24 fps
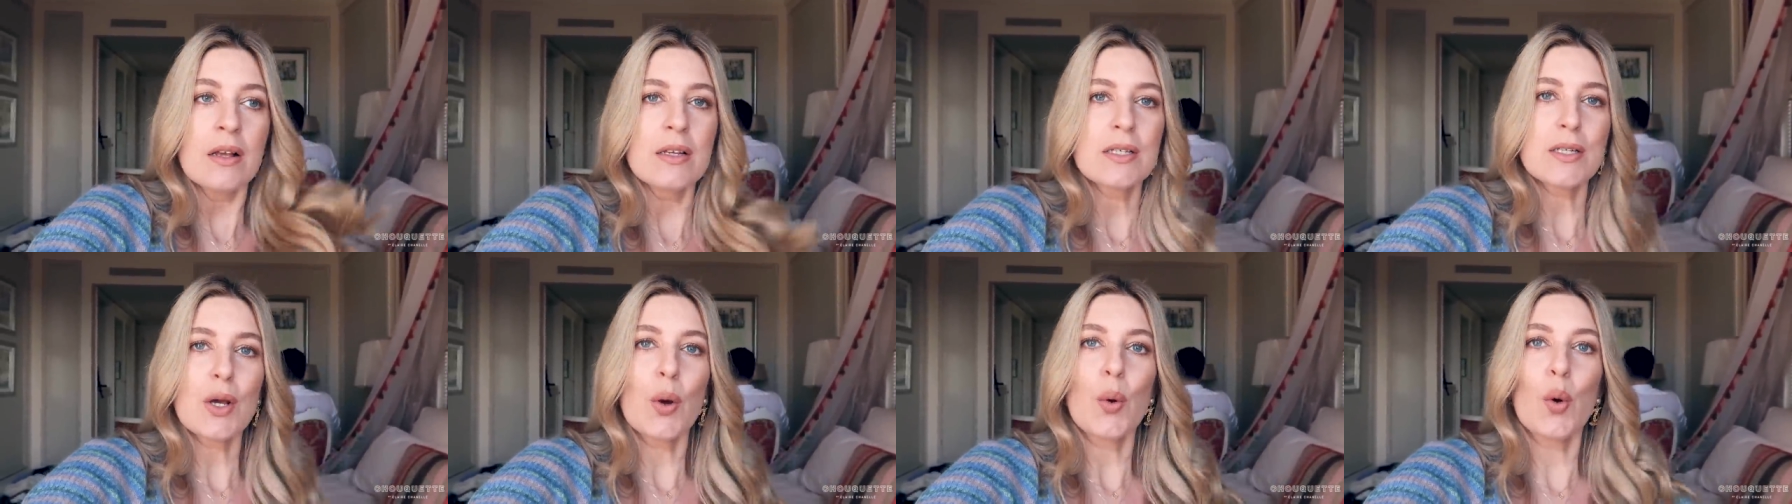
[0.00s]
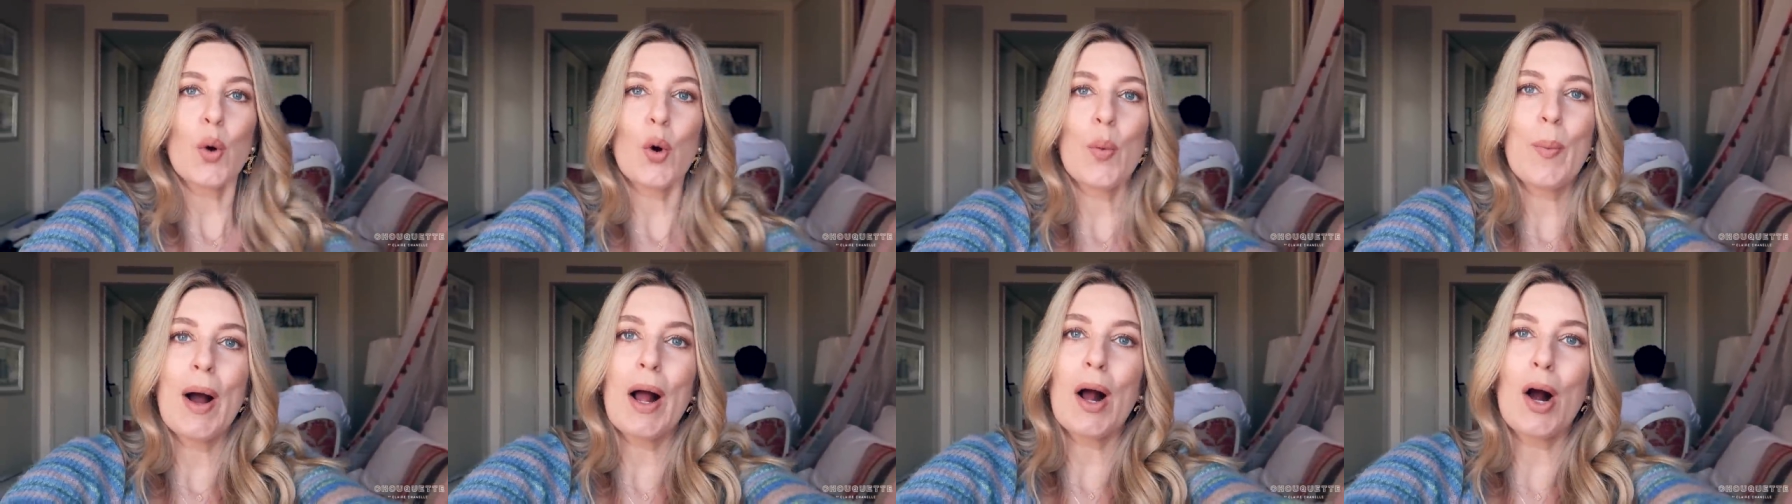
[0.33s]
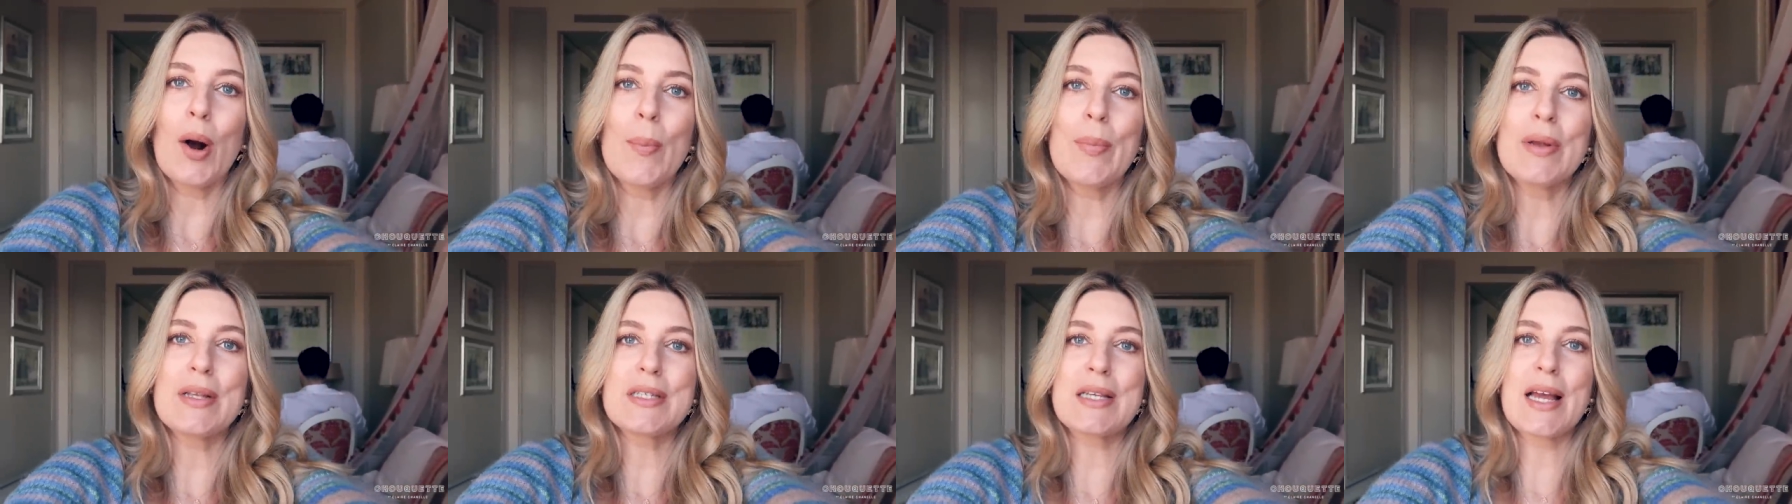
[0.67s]
So, oh, my
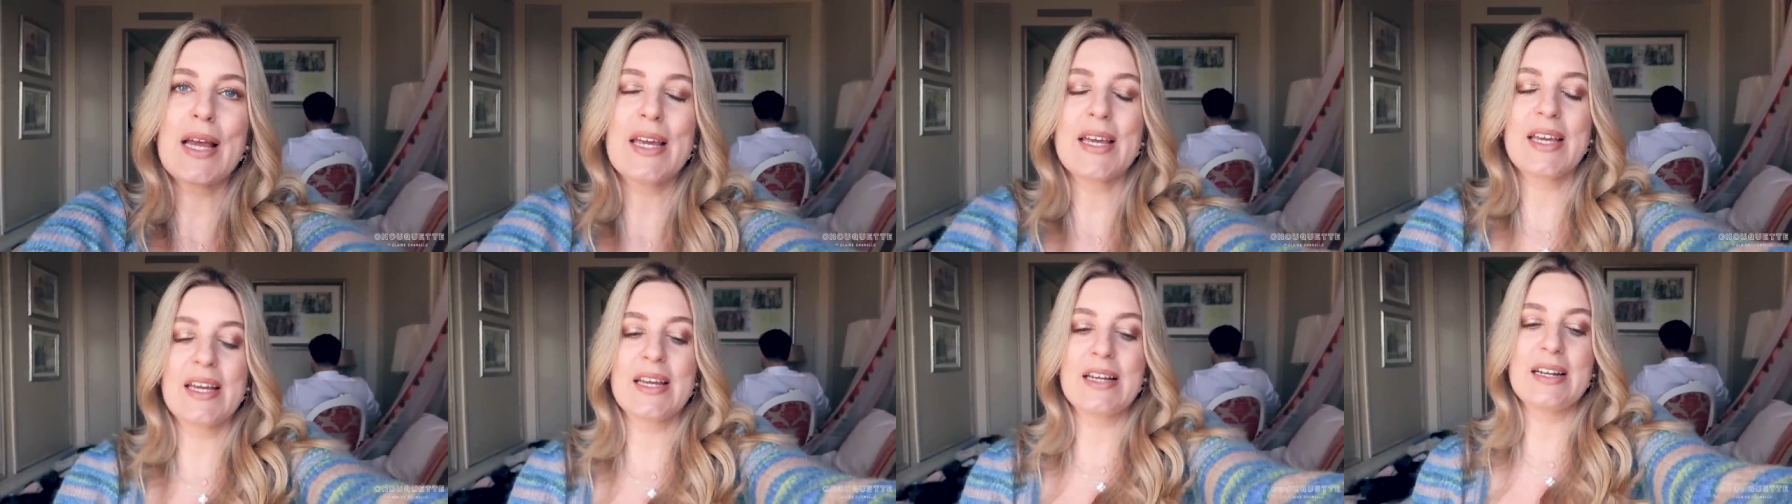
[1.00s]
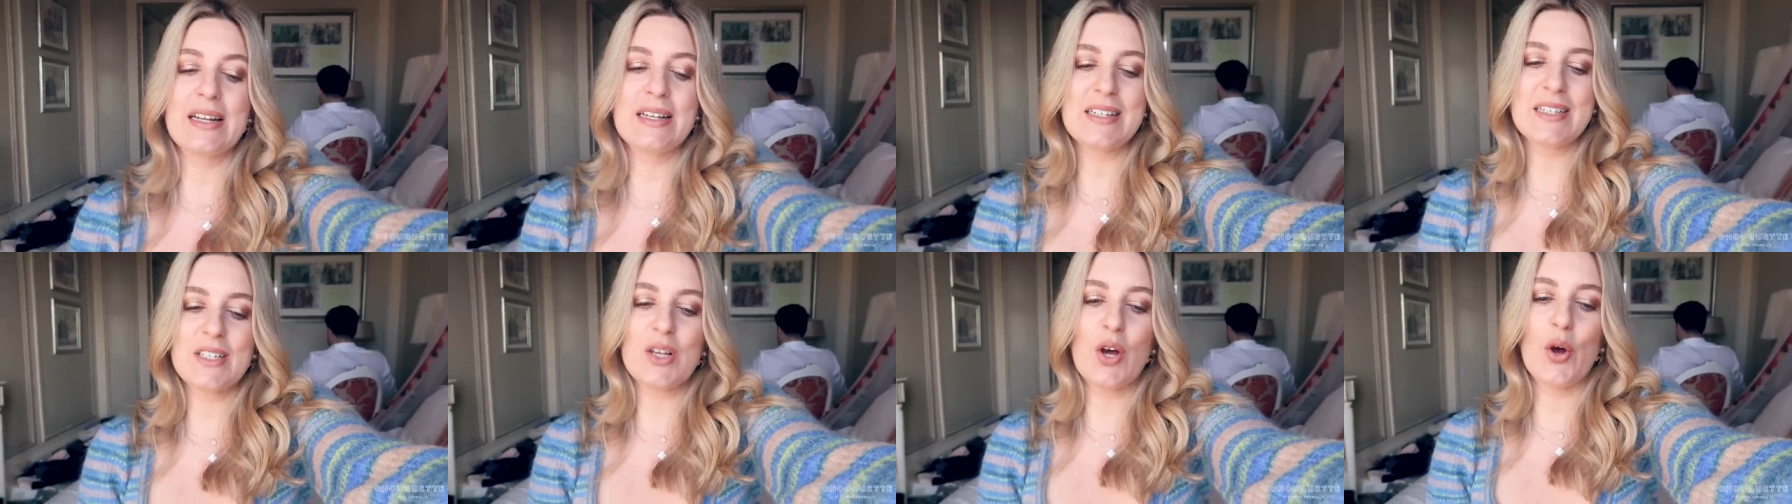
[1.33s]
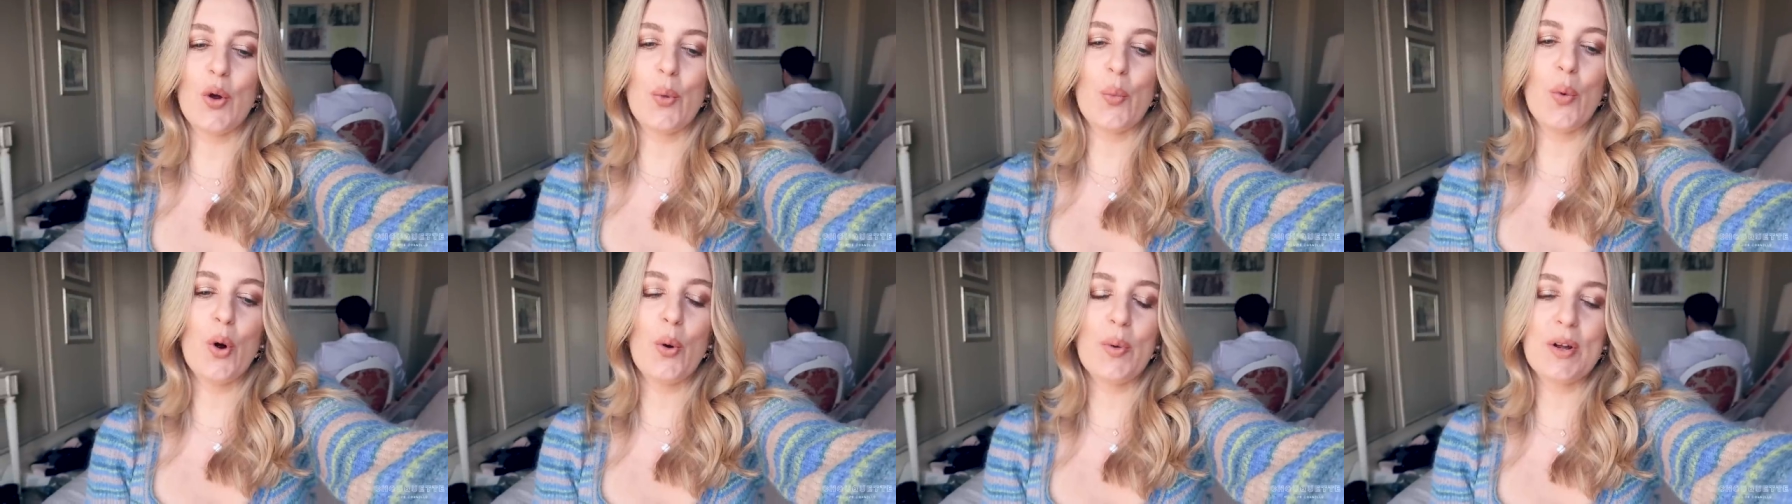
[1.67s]
arm is aching.
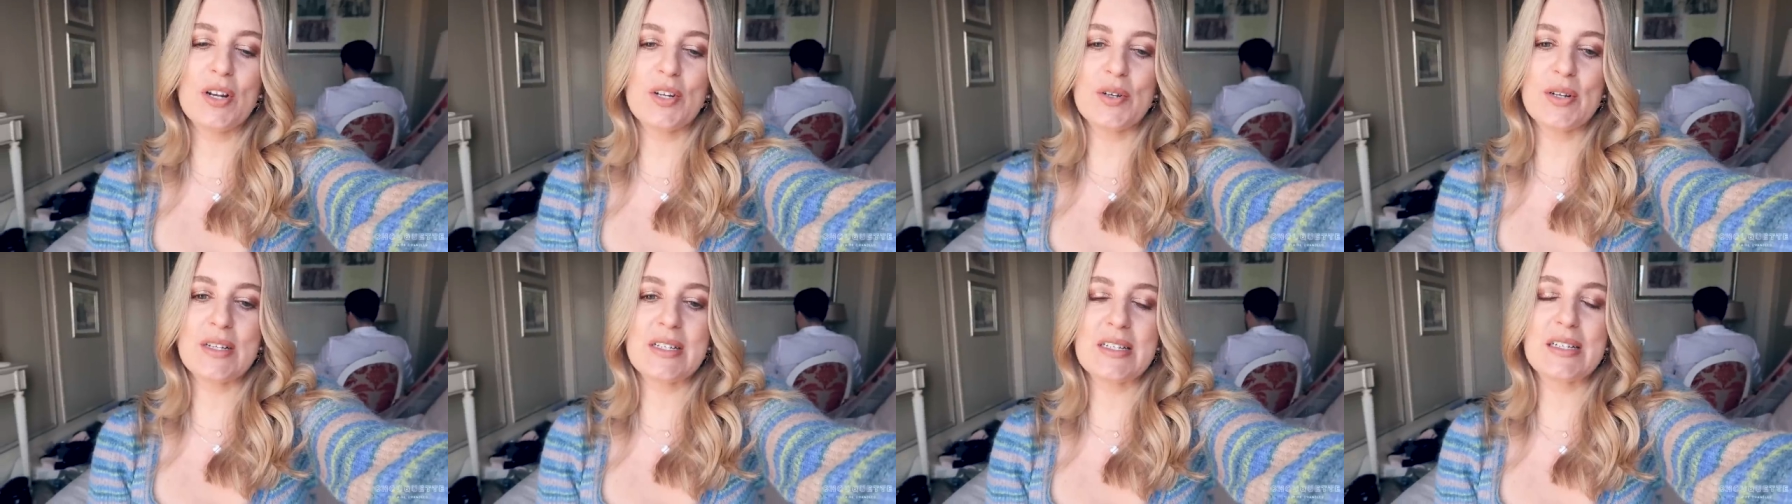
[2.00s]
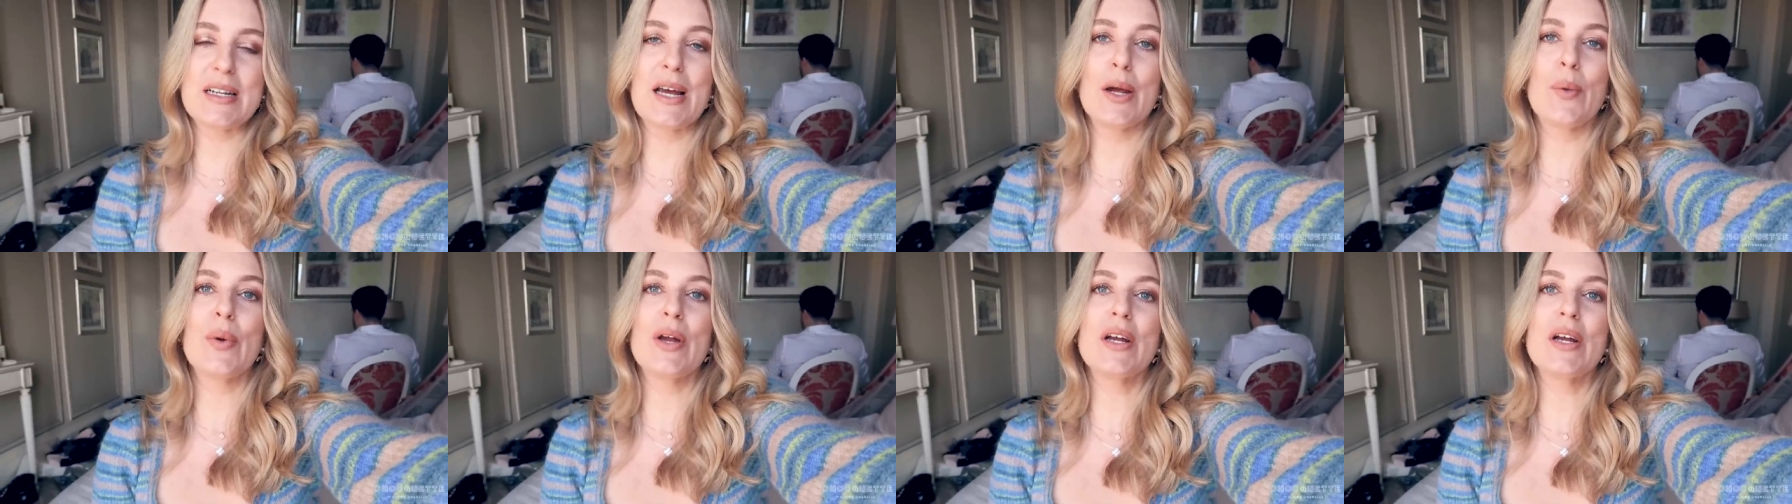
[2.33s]
So what we're doing today,